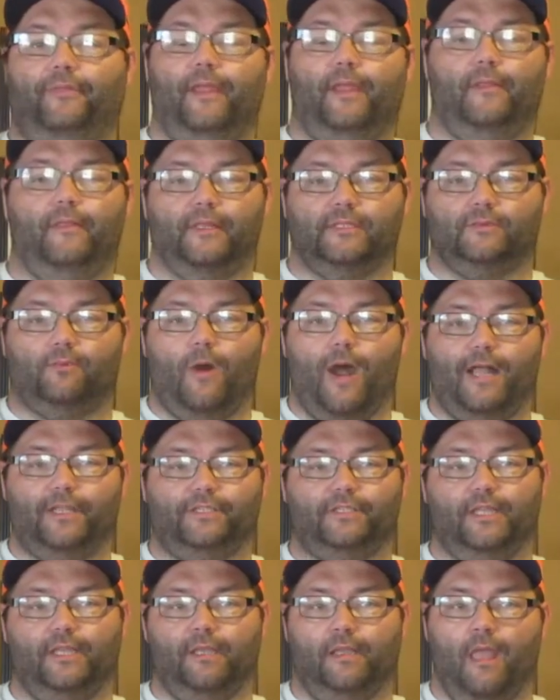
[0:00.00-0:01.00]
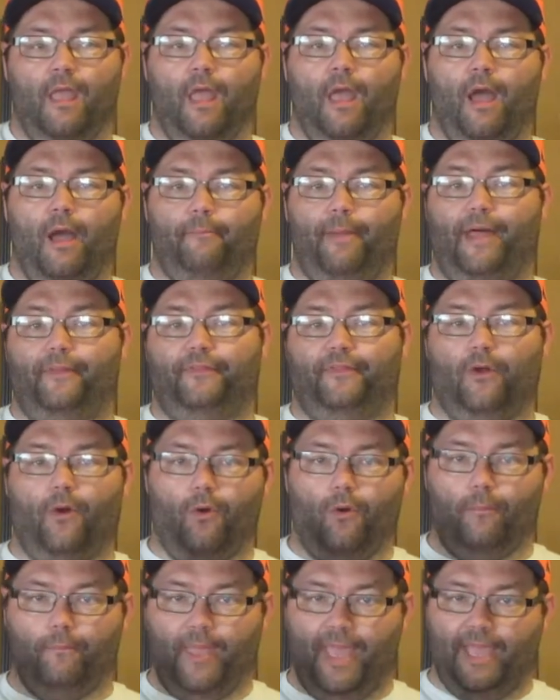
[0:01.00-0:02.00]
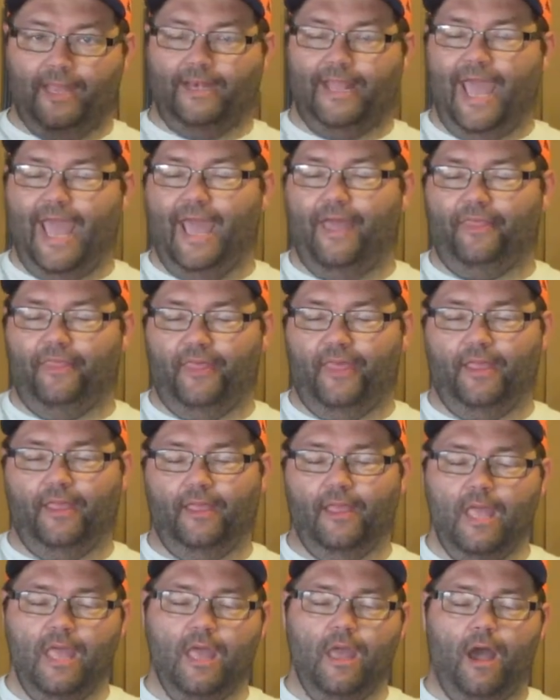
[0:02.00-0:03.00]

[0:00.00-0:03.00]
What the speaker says: there that's watching about the whole banned hat thing,